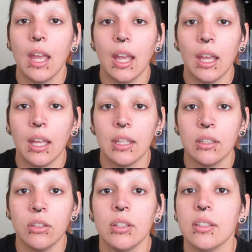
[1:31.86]

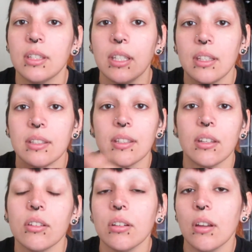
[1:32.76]
And you can see the
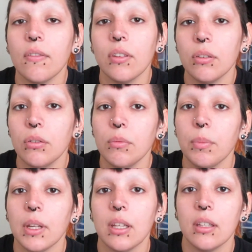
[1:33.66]
center of the hoop
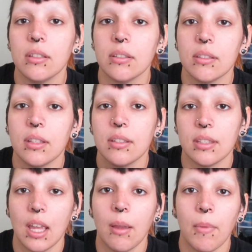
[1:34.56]
is the
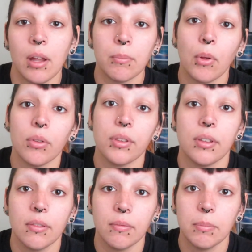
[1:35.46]
same on both
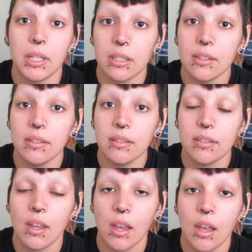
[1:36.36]

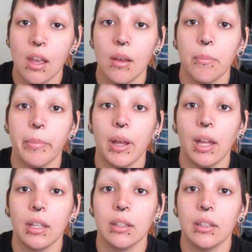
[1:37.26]
pieces,
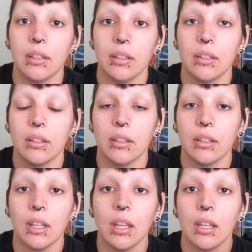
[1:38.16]
but
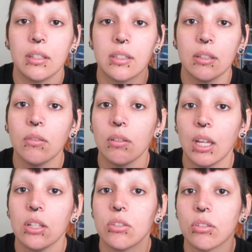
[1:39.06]
the 0
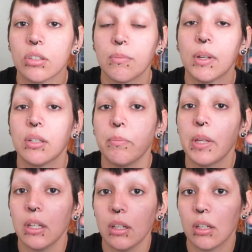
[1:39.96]
gauge looks much
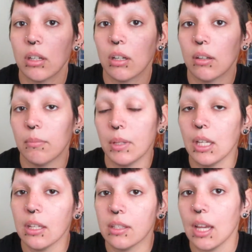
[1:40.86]
bigger
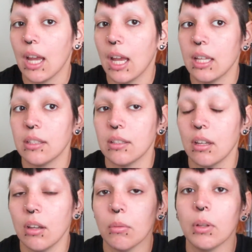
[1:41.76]
because it has
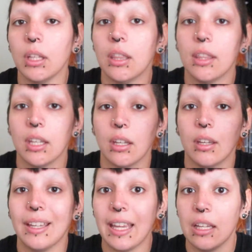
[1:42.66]
a really thick
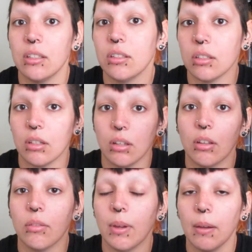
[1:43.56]
gauge
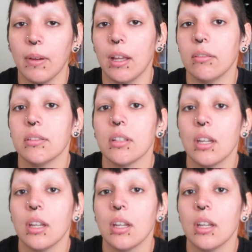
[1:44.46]
all the way around.